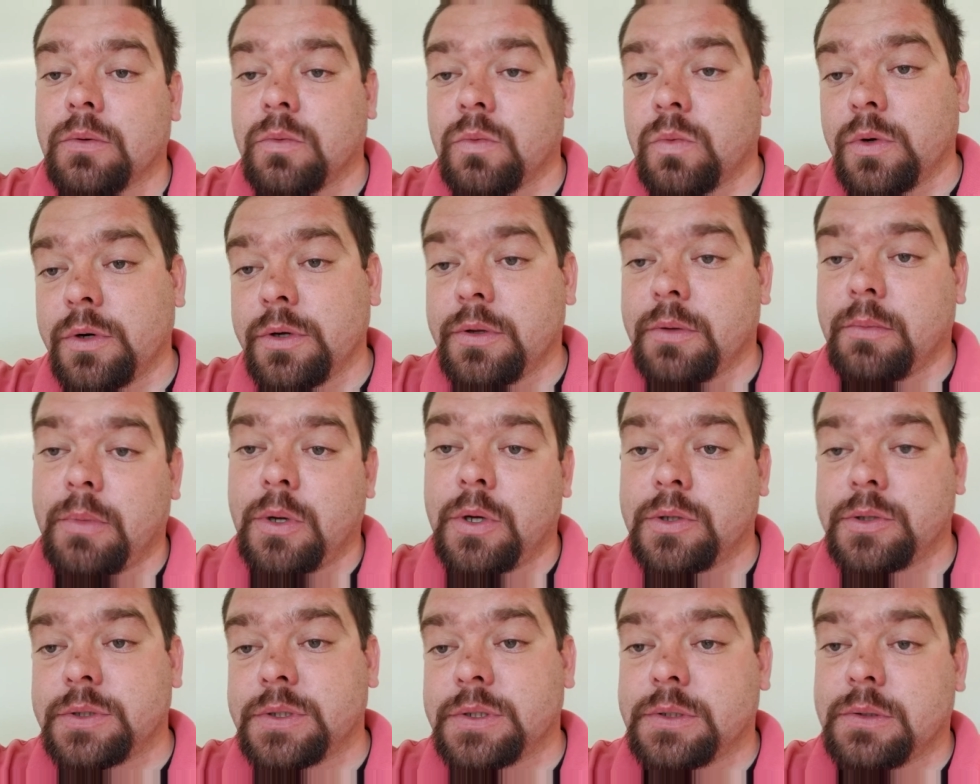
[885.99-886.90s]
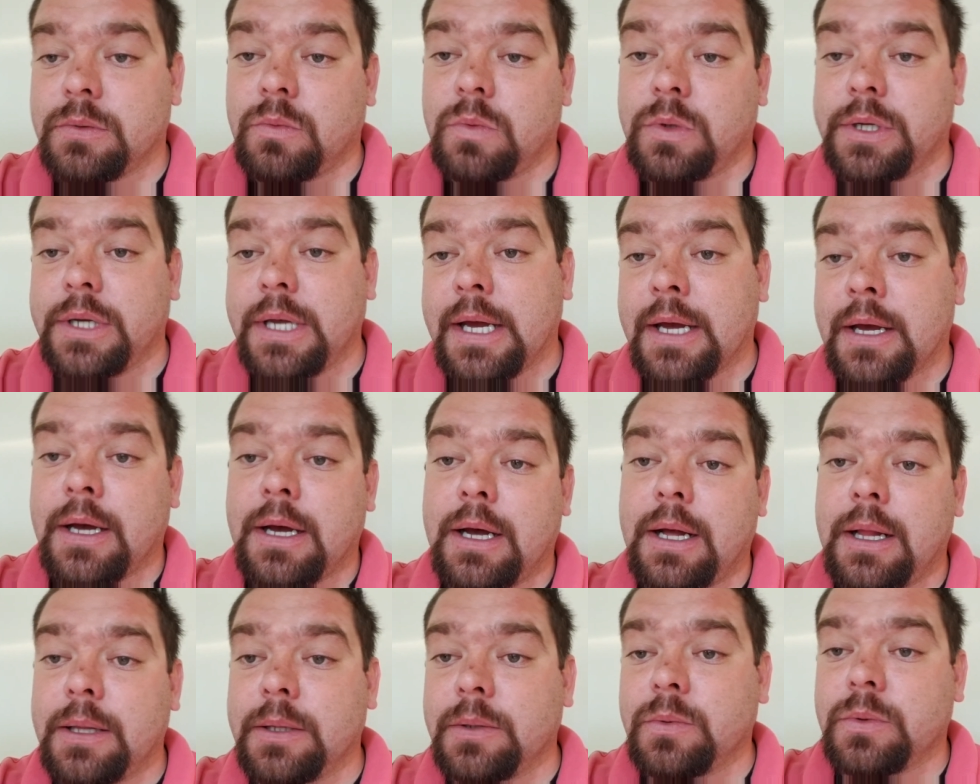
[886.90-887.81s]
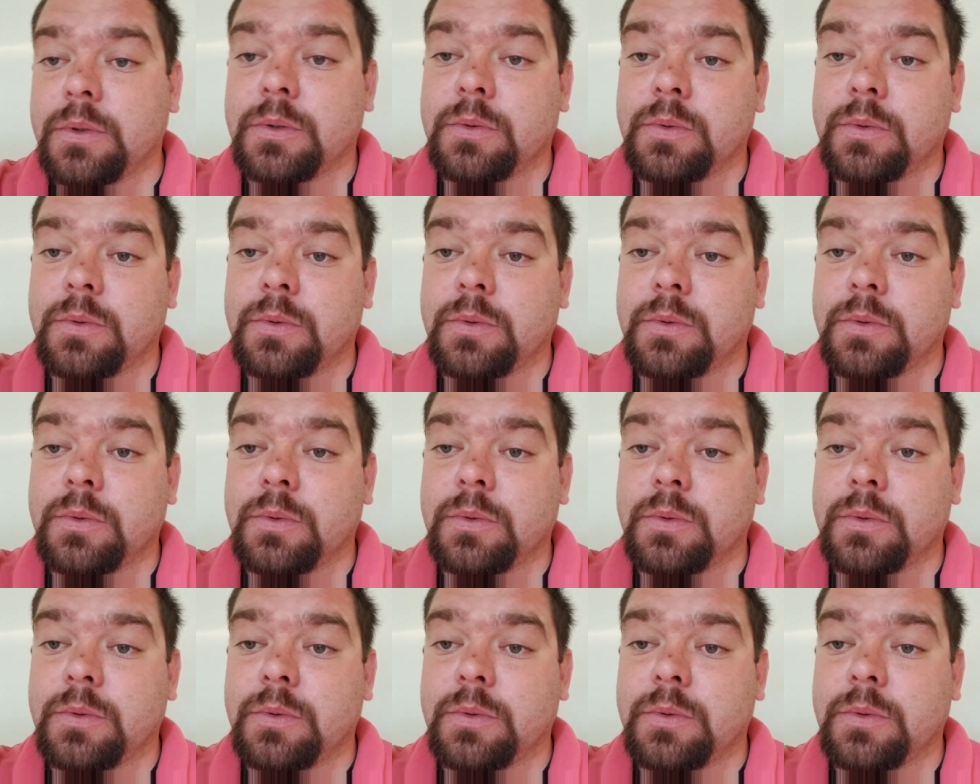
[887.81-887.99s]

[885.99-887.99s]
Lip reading: We got Hollywood,